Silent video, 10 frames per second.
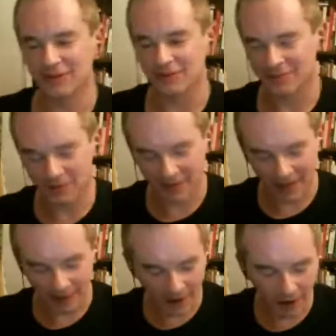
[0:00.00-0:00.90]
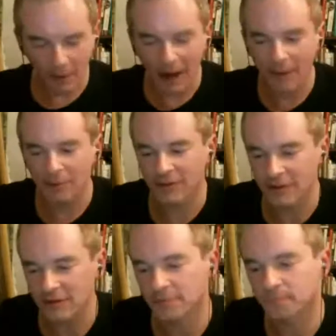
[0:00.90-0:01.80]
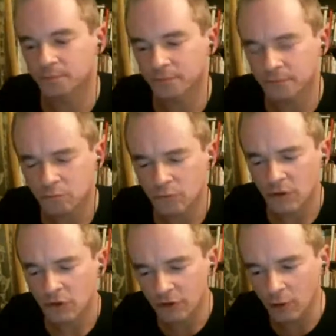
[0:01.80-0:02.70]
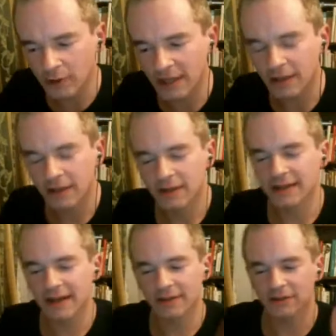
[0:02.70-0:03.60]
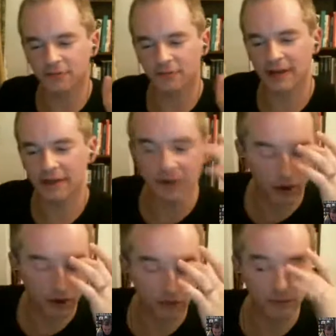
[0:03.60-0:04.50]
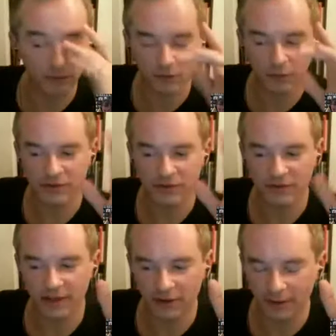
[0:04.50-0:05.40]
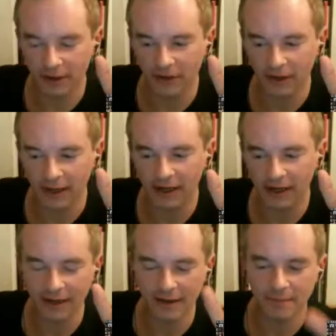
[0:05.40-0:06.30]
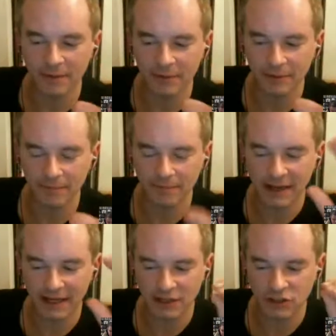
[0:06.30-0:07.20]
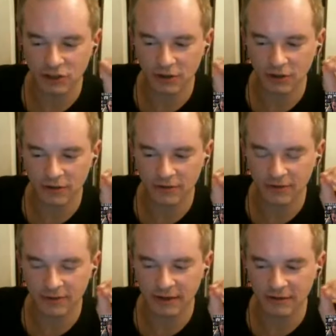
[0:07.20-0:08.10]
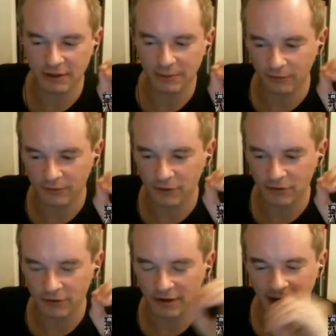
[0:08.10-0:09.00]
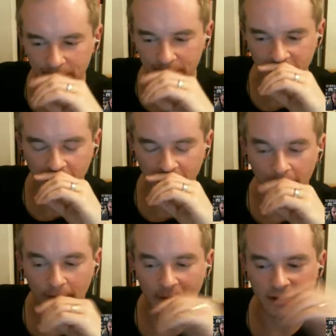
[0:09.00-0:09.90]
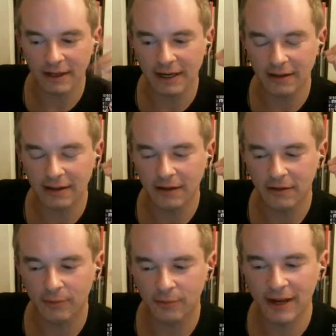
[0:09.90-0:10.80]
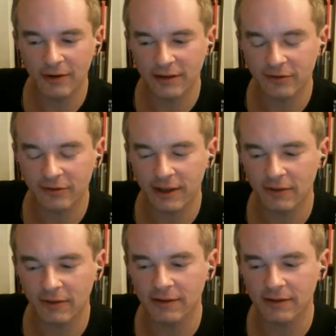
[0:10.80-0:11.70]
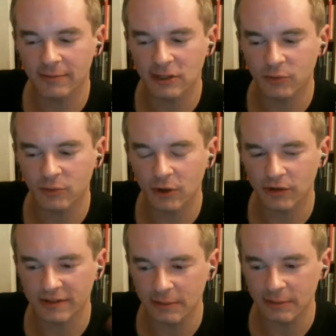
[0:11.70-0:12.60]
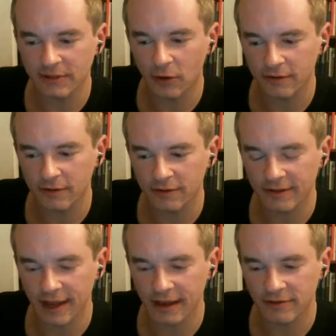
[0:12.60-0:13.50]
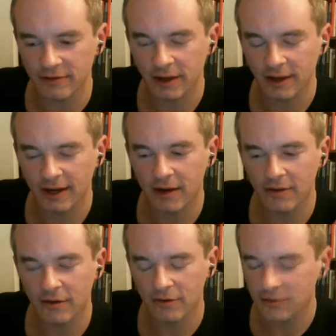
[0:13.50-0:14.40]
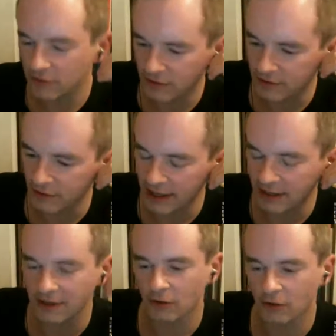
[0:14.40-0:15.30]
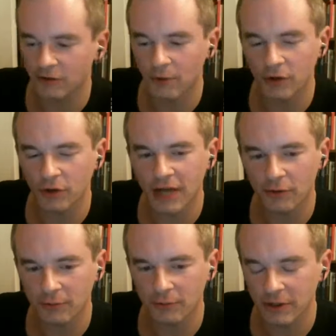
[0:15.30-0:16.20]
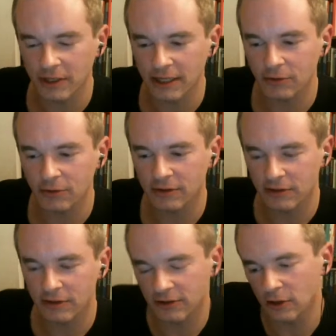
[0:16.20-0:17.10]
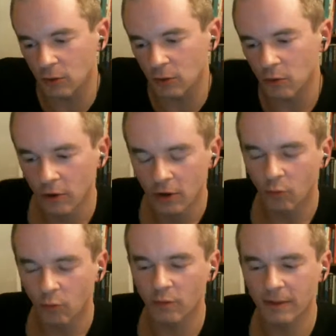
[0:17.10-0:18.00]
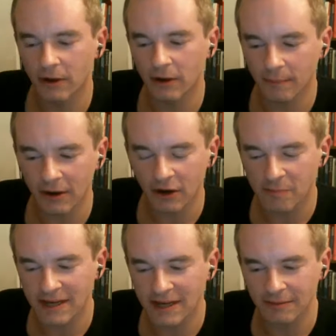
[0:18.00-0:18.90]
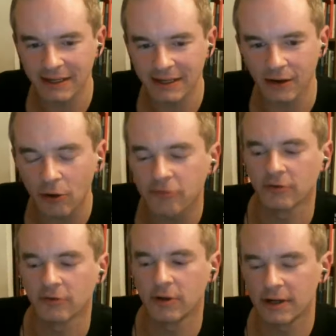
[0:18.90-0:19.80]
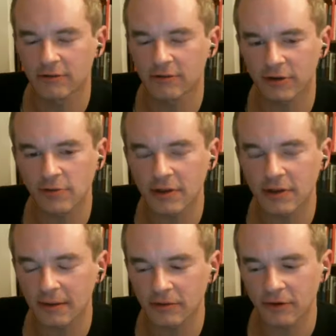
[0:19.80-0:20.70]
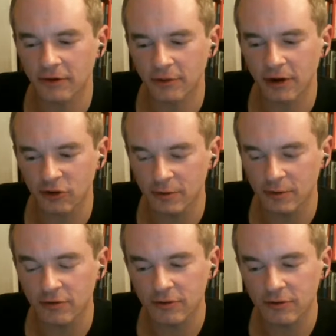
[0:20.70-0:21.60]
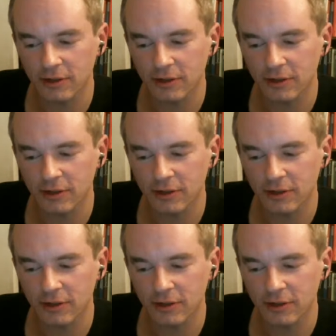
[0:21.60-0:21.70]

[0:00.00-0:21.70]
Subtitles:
Okay. How about this? So okay, yeah, that's fine and all. What you said about, like, maybe making sure these liberal views are kept, but, like, the reality is, like, let's imagine we go to the deep south in the States, and there's this, like, small town community who thinks women are better off making meatloaf and serving their husbands.